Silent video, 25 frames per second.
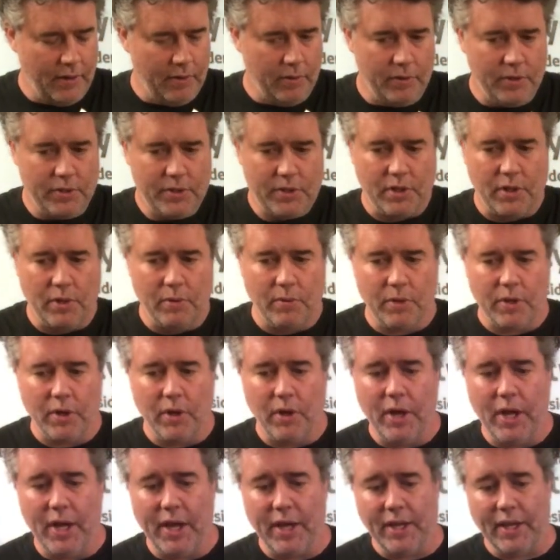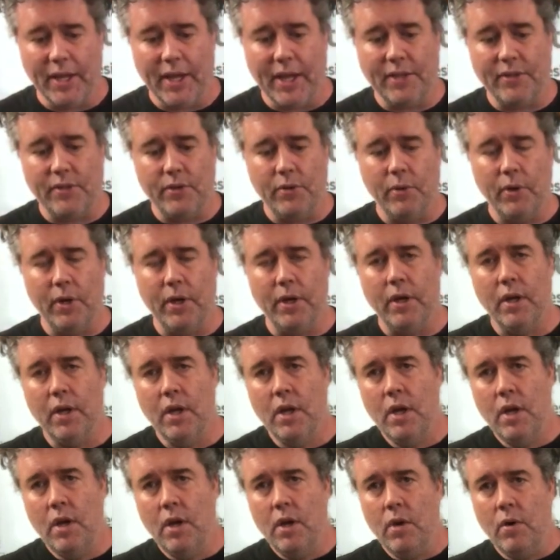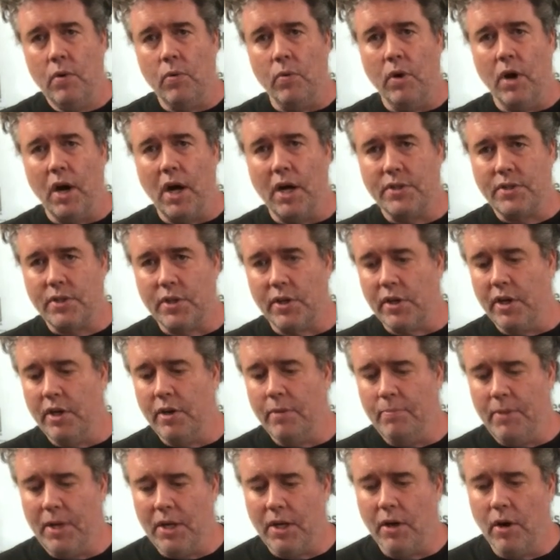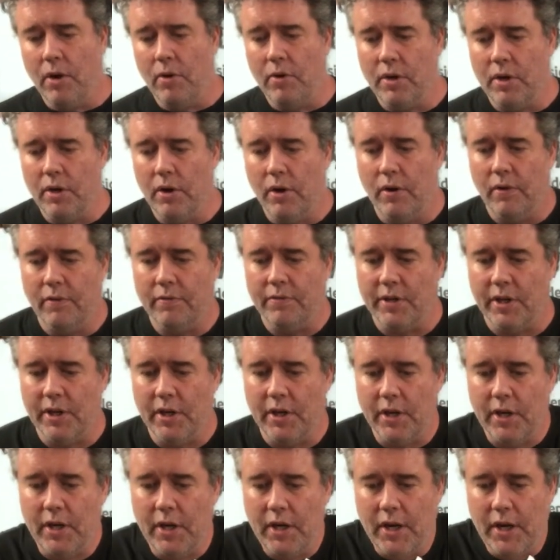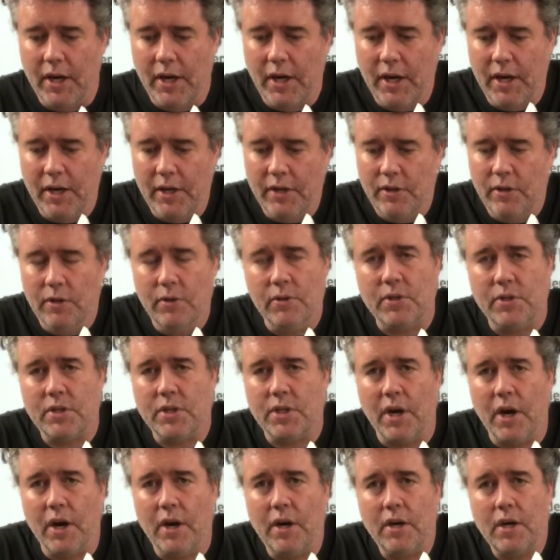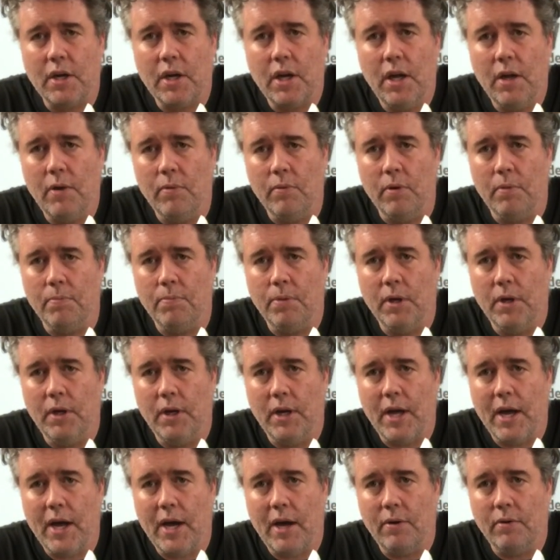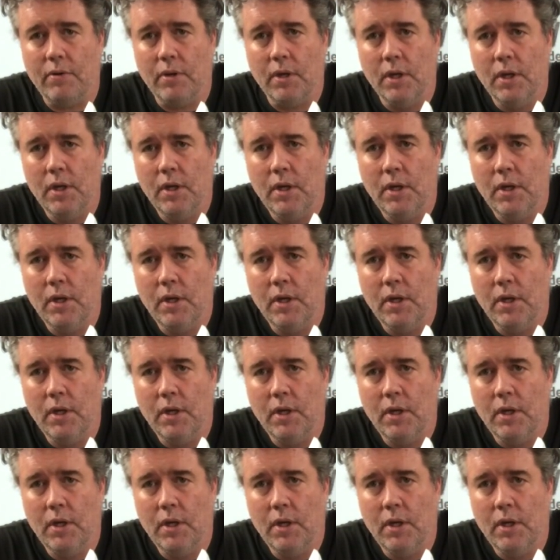So we'll go ahead and get to it. We're also going to be going over a new starter kit we're putting out